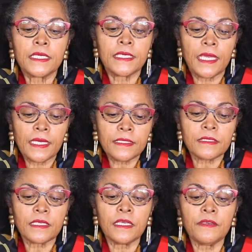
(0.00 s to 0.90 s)

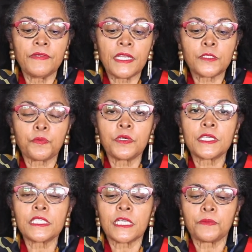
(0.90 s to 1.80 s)
Yet, even as
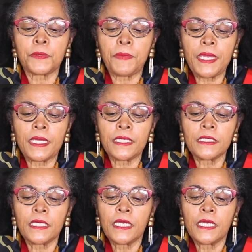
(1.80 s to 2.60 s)
progress has been made,